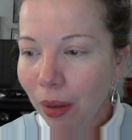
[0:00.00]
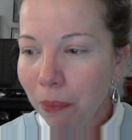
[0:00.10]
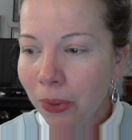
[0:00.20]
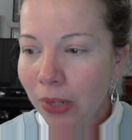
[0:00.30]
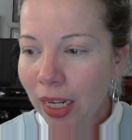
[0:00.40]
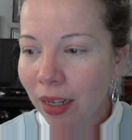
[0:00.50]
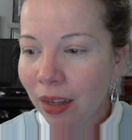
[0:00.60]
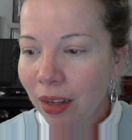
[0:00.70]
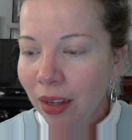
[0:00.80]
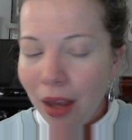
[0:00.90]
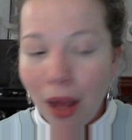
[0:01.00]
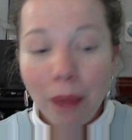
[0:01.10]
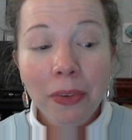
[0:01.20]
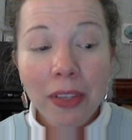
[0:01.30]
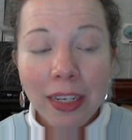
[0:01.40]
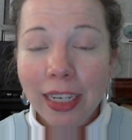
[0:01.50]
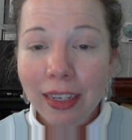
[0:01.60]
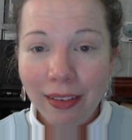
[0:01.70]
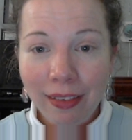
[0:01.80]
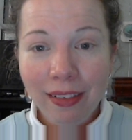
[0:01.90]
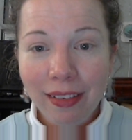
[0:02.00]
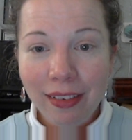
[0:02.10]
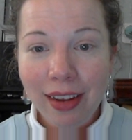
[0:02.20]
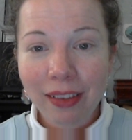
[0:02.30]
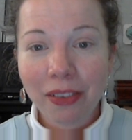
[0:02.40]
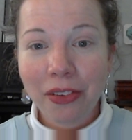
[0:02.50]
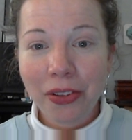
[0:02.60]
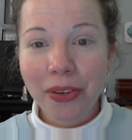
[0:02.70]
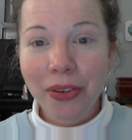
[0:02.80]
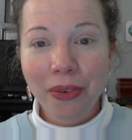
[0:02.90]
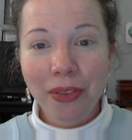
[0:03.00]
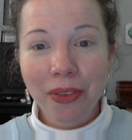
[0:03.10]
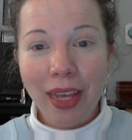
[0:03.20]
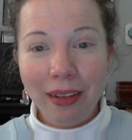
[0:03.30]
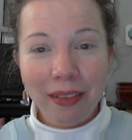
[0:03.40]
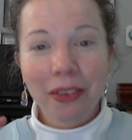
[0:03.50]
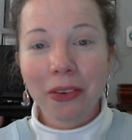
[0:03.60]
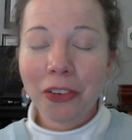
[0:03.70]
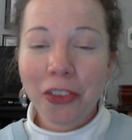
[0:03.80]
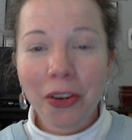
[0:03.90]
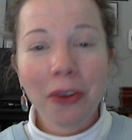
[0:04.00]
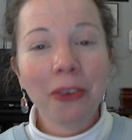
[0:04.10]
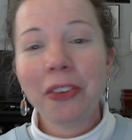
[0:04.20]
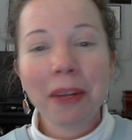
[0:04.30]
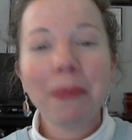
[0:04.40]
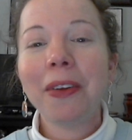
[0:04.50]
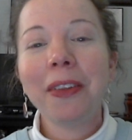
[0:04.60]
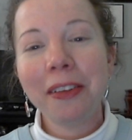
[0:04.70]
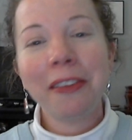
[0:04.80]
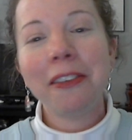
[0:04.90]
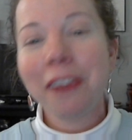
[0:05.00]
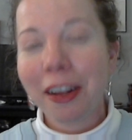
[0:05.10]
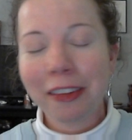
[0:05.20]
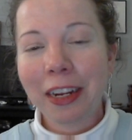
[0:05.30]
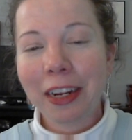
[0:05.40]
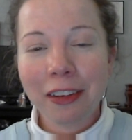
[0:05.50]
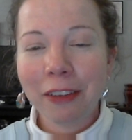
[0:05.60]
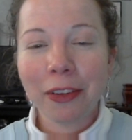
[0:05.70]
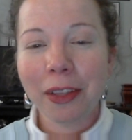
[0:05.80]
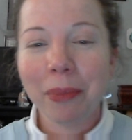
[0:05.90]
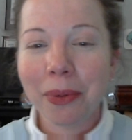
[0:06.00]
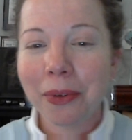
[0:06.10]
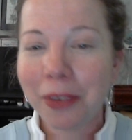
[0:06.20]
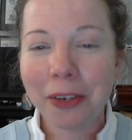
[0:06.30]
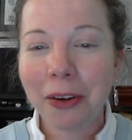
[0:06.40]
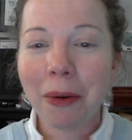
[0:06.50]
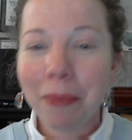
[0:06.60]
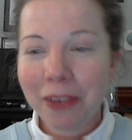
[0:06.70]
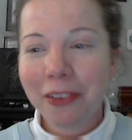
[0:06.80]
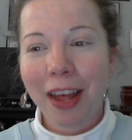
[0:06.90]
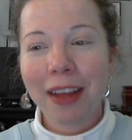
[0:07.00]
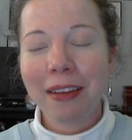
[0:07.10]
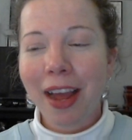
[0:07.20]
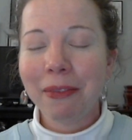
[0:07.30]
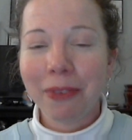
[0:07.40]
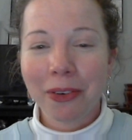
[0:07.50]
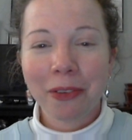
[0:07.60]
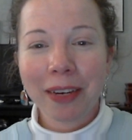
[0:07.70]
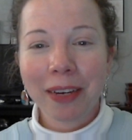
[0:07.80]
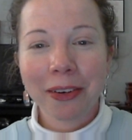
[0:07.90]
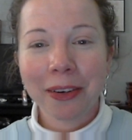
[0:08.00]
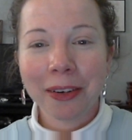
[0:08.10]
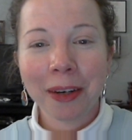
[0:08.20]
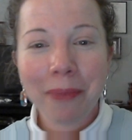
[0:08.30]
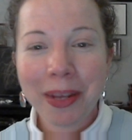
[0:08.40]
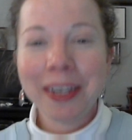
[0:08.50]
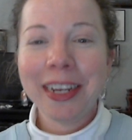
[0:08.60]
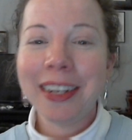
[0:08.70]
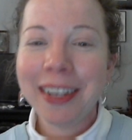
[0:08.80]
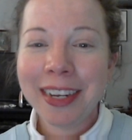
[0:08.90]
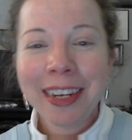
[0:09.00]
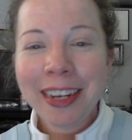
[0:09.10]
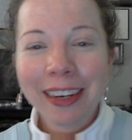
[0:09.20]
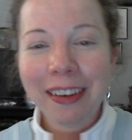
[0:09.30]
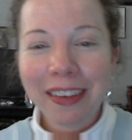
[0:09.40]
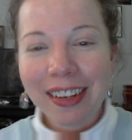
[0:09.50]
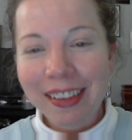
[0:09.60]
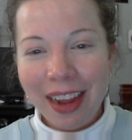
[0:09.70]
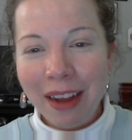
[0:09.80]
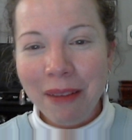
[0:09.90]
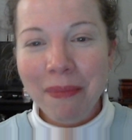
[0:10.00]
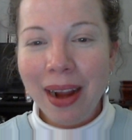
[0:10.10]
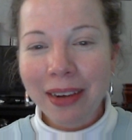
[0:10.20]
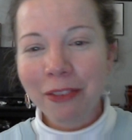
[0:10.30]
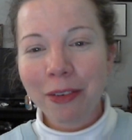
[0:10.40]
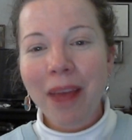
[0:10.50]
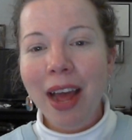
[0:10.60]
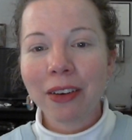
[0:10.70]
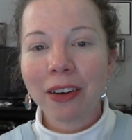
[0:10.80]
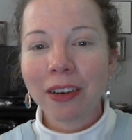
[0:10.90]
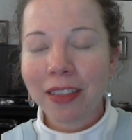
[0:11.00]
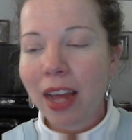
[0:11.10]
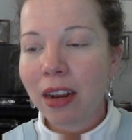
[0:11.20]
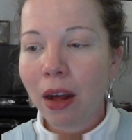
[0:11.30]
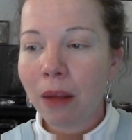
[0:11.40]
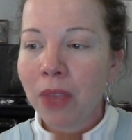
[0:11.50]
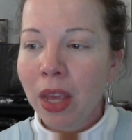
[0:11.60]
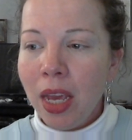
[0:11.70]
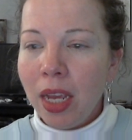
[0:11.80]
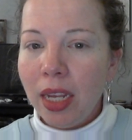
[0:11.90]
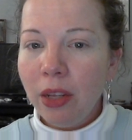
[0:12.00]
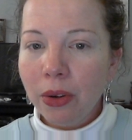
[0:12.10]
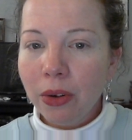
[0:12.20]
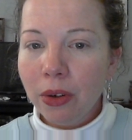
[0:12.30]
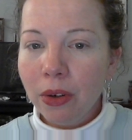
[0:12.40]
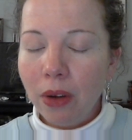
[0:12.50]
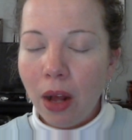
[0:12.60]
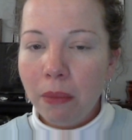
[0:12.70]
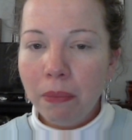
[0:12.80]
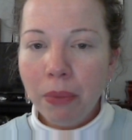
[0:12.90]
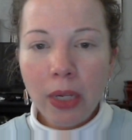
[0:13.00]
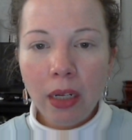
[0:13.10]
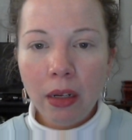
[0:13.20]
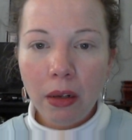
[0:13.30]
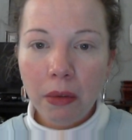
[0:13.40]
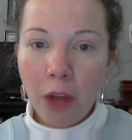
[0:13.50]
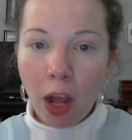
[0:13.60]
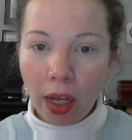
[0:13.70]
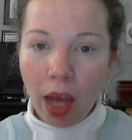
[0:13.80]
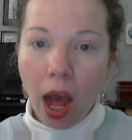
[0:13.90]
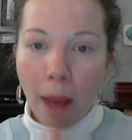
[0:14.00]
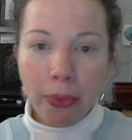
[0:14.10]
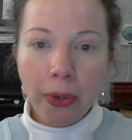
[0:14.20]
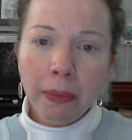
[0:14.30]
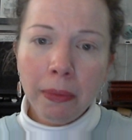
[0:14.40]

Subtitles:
putting obsidian next to like certain stones, and this is not scientifically proven at all, but I respect her opinion. It is kind of mind over matter, that either putting copper